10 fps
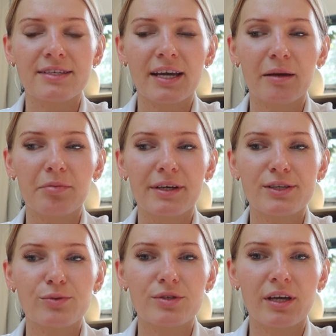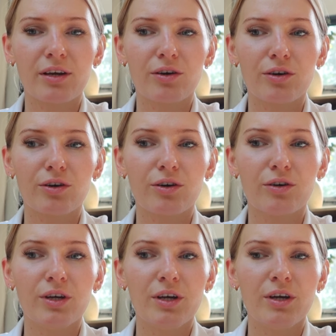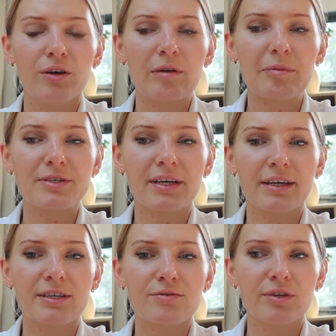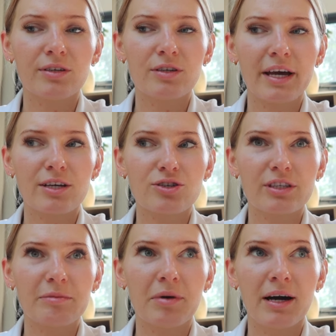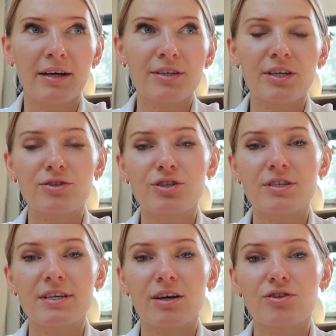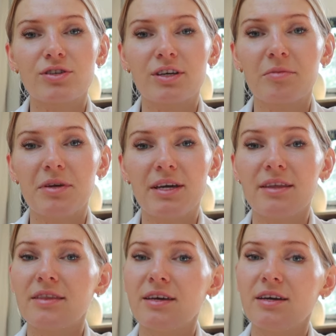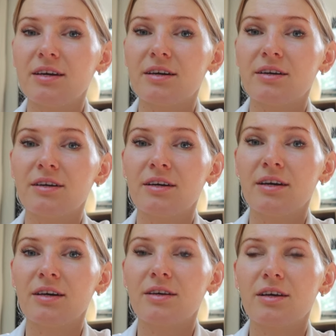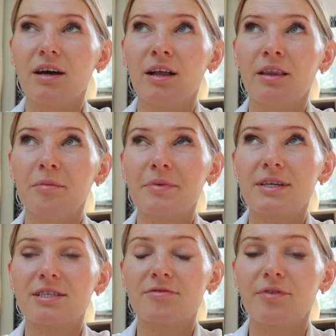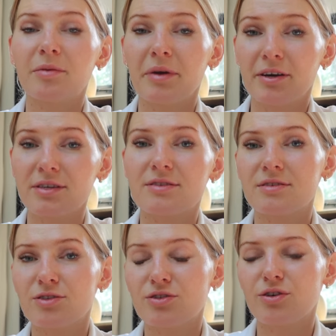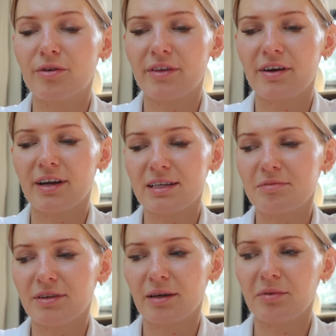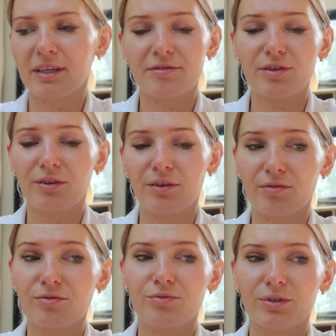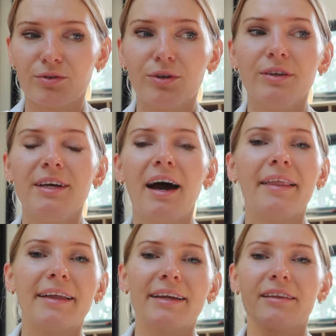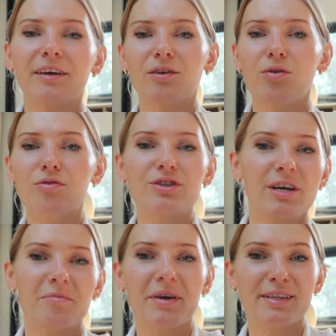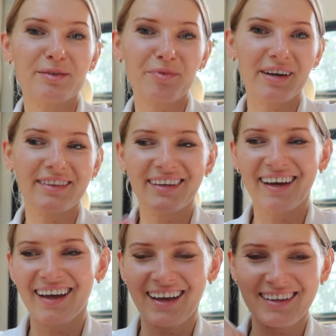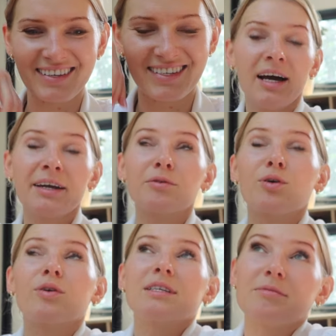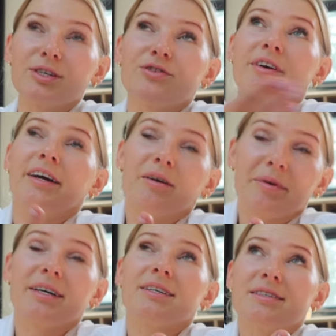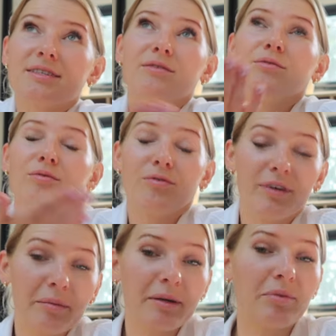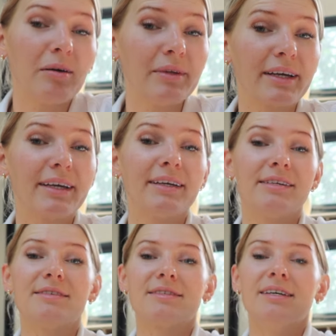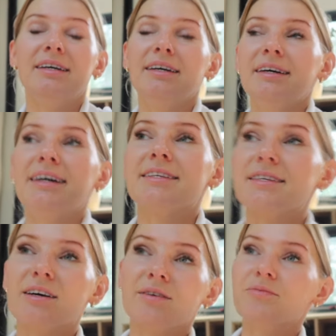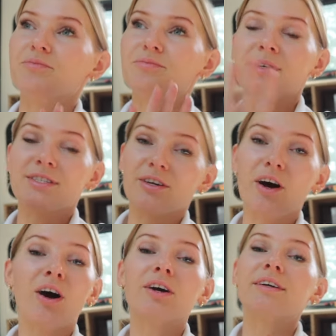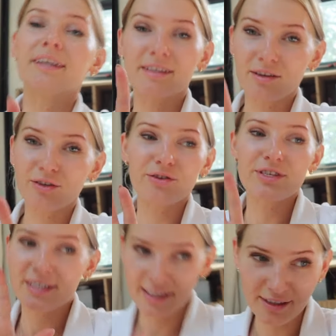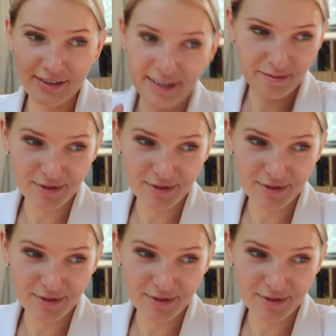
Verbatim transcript: second place was a girl representing Israel, Ashlee Bond, and she's actually going to be in the Olympics in Paris. She's going there next month, I believe. So I thought that was really cool. And then I did like the whole champagne spray at the end. I didn't record as much there because filming in public is, it's like a, it's an art and a learned skill that I'm